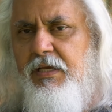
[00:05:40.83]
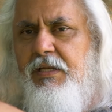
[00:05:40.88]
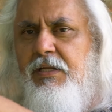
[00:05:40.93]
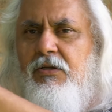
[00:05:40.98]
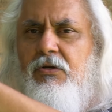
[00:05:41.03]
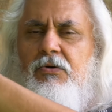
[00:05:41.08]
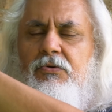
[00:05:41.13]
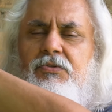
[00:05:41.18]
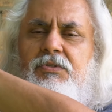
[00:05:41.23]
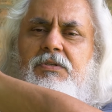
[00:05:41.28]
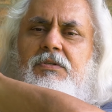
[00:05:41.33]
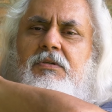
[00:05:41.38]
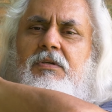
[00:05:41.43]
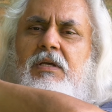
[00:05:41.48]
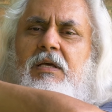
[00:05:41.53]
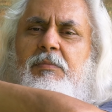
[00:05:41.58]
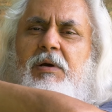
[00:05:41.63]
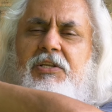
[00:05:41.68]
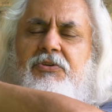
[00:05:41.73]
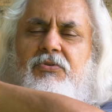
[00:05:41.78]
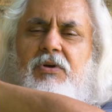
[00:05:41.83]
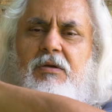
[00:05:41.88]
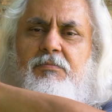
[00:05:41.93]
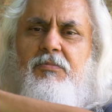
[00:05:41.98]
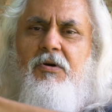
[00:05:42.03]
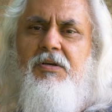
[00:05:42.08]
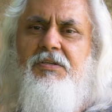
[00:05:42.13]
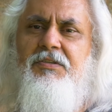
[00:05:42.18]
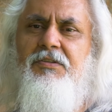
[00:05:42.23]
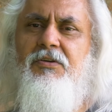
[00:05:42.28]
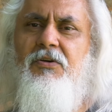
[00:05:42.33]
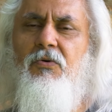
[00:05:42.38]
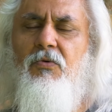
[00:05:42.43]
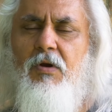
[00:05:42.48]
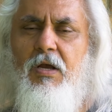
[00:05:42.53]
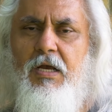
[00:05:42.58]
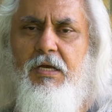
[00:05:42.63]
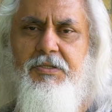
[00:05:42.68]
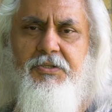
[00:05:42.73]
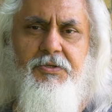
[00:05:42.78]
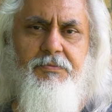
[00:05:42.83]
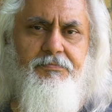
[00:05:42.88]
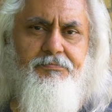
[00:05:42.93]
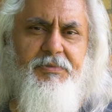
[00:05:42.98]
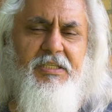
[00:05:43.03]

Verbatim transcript: and it goes, and my truck parks in the garage.